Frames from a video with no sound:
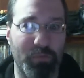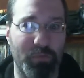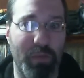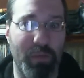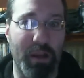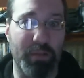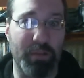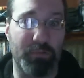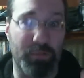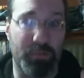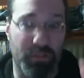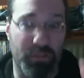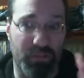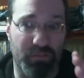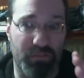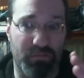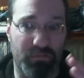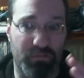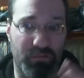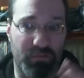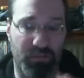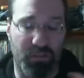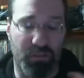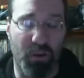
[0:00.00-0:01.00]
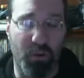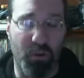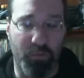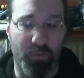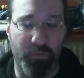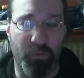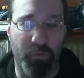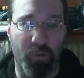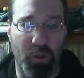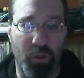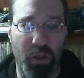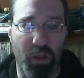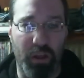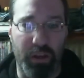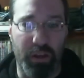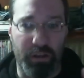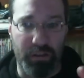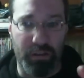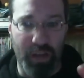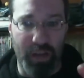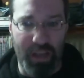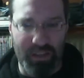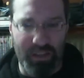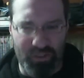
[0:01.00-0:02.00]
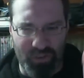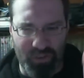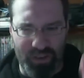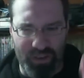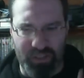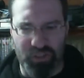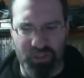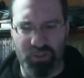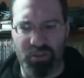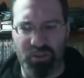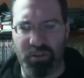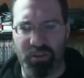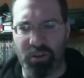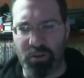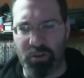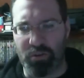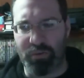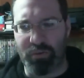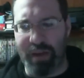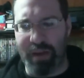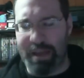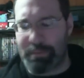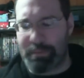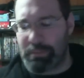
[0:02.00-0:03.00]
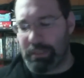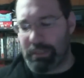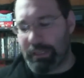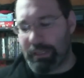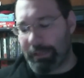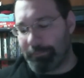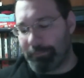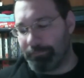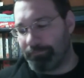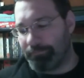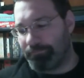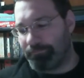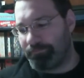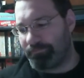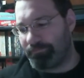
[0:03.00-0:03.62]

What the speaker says: you might as well just go full on and not try and sugarcoat crap. To